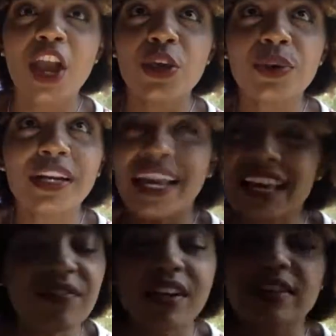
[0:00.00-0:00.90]
you can
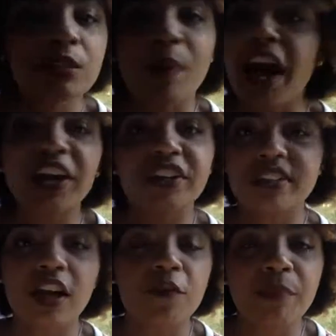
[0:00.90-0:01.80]
even inspire
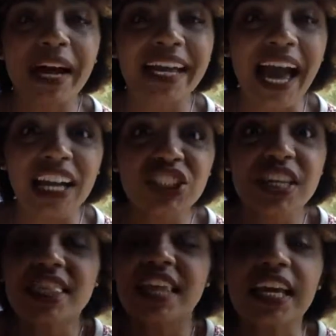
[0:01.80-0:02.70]
yourself by
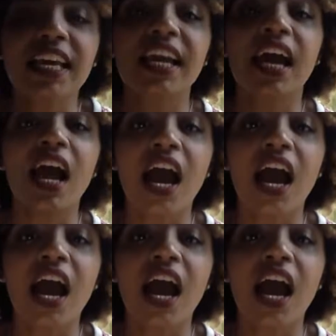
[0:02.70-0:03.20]
actually thinking